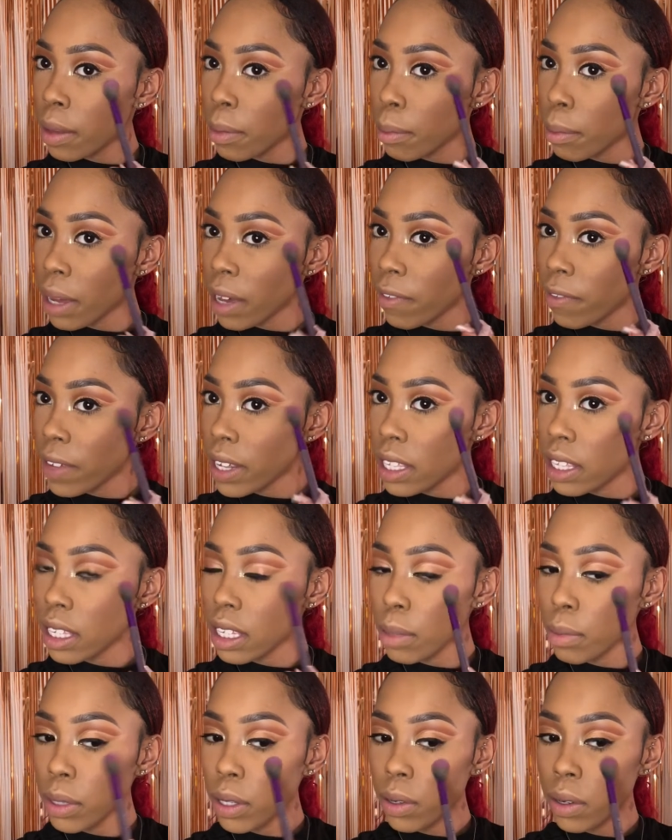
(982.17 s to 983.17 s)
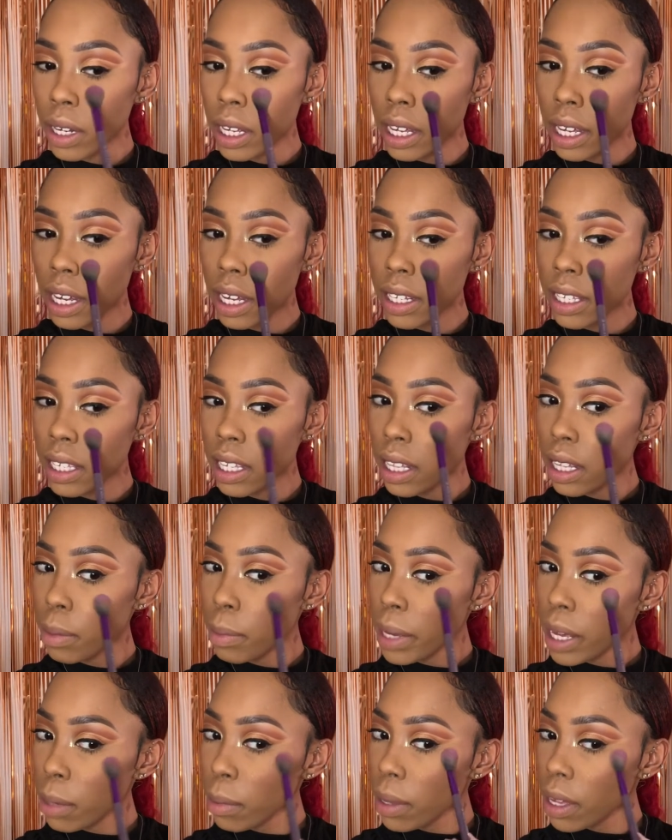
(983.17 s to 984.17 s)
my Fenty Beauty Hustler
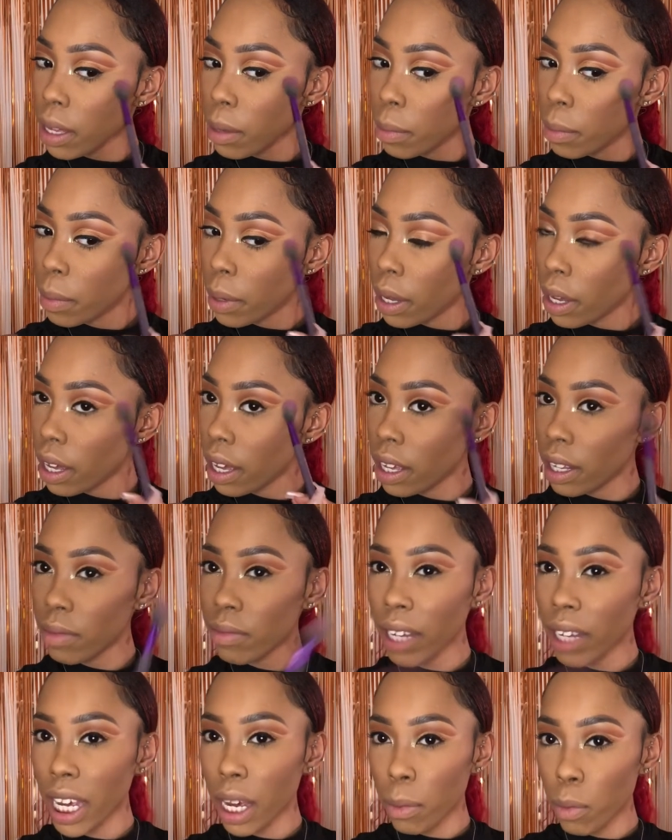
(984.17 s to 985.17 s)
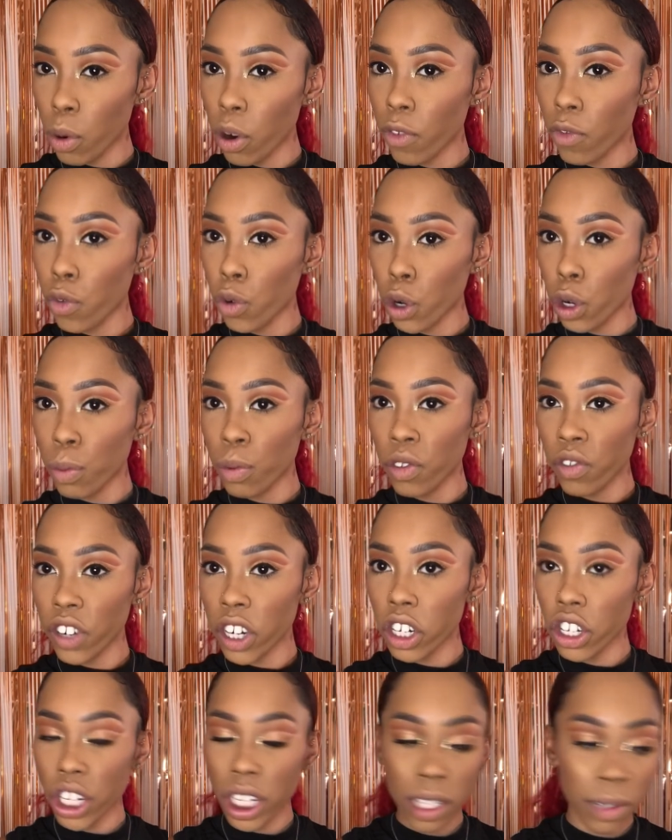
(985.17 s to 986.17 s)
Baby, but like a more affordable
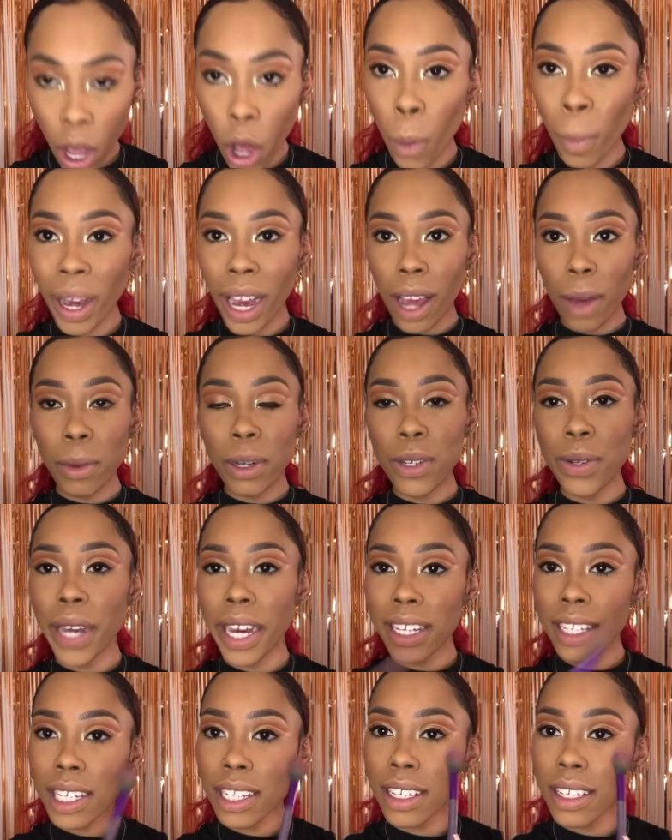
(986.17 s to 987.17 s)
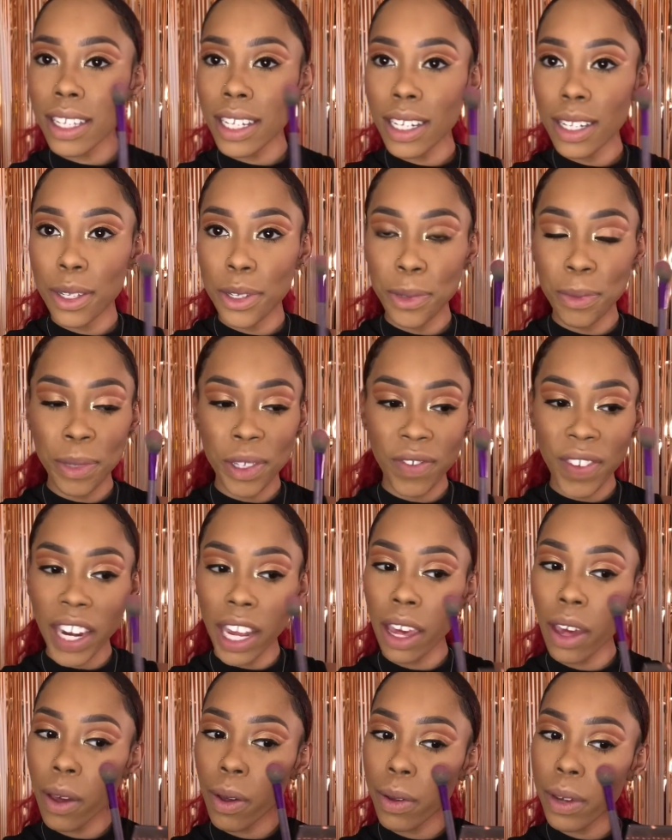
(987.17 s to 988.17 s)
version. Oh my god, would you guys have to see a dupes
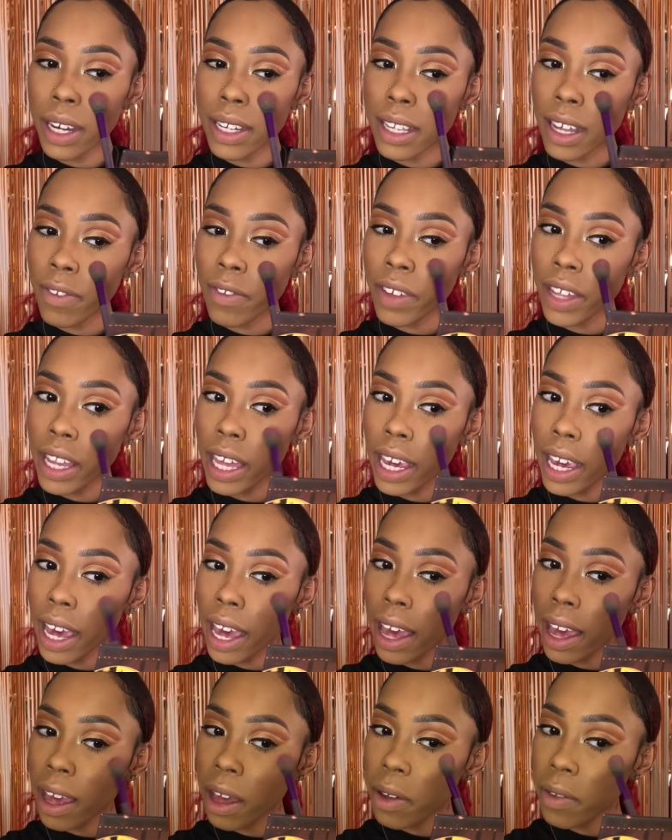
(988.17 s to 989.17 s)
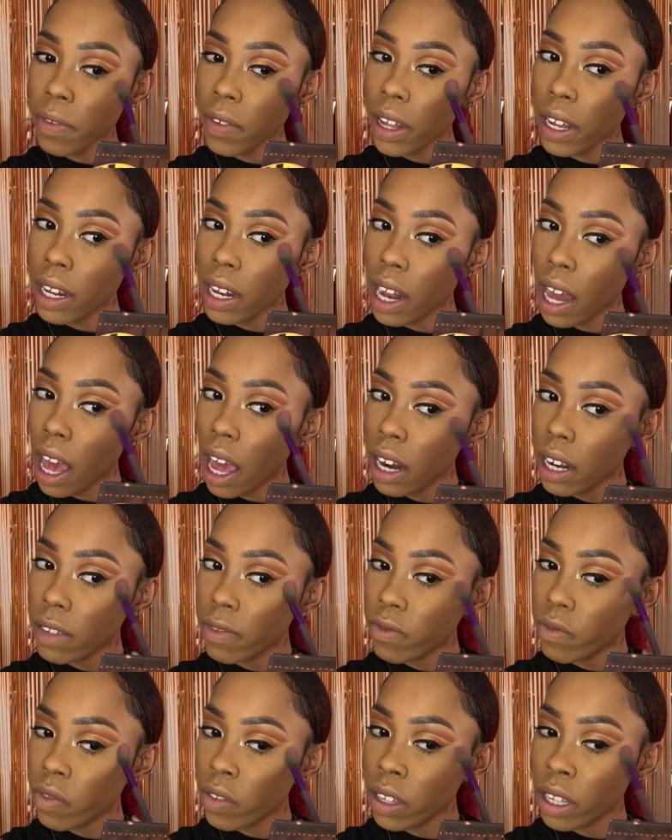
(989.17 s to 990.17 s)
video? Because I feel like I have a lot of,
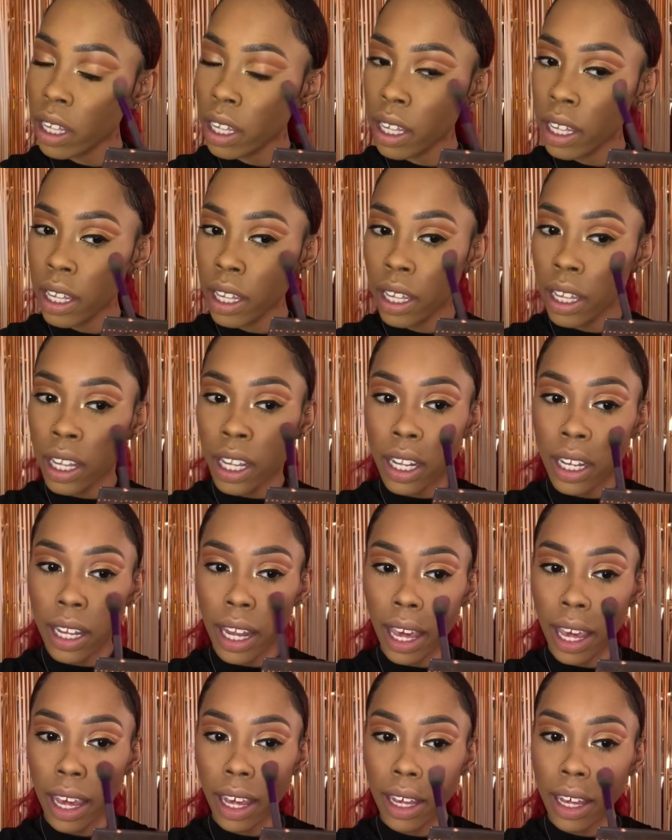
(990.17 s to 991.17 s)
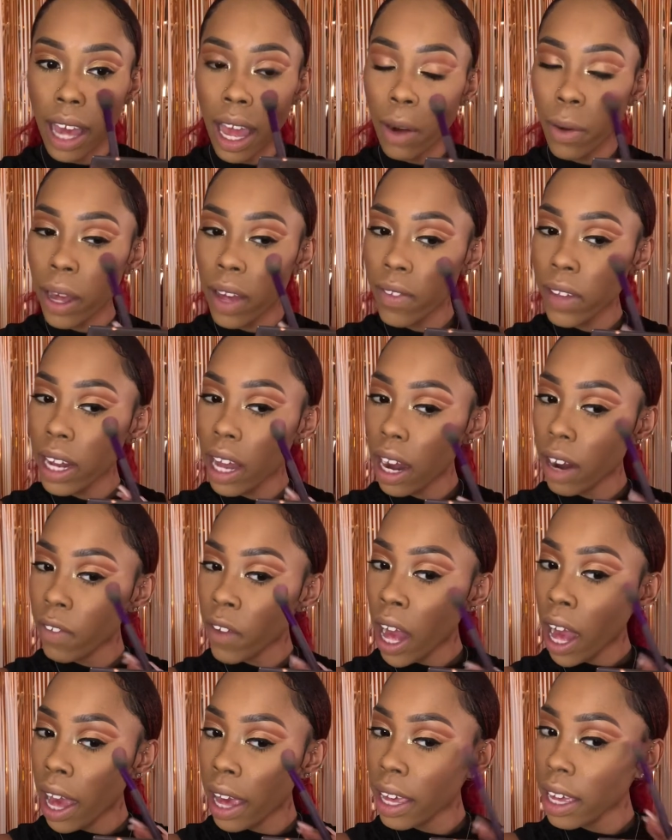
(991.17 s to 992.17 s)
like, I don't have a lot of
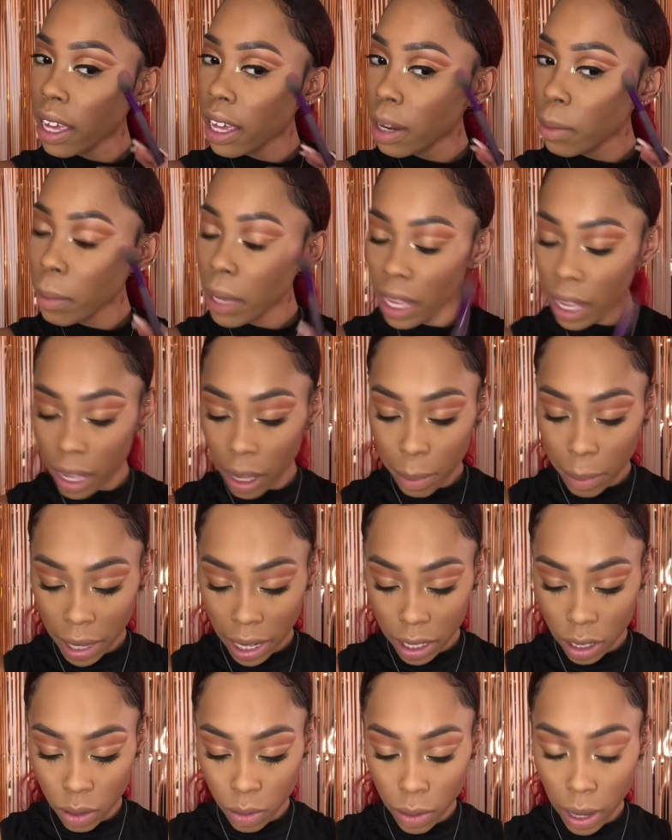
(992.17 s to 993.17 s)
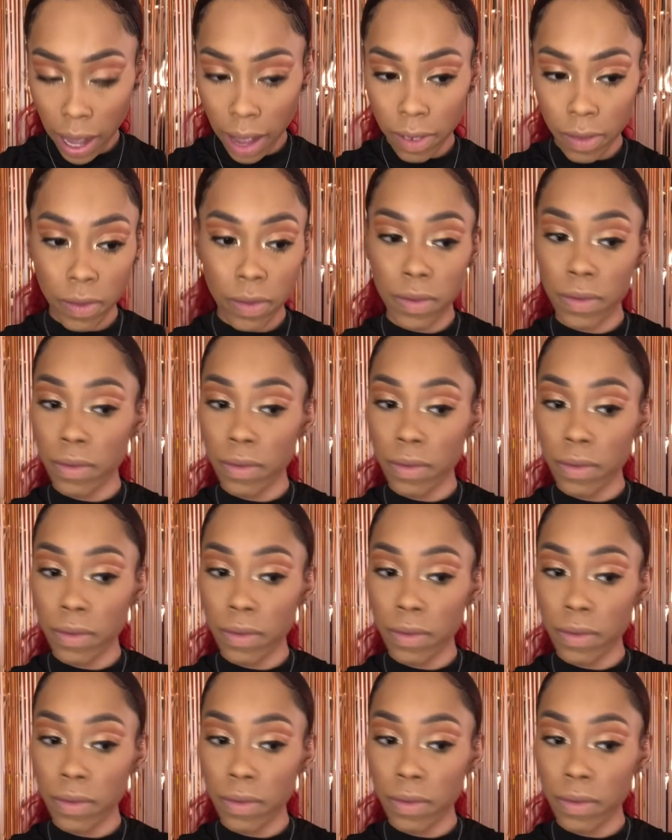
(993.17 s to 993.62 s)
high-end makeup, but I do have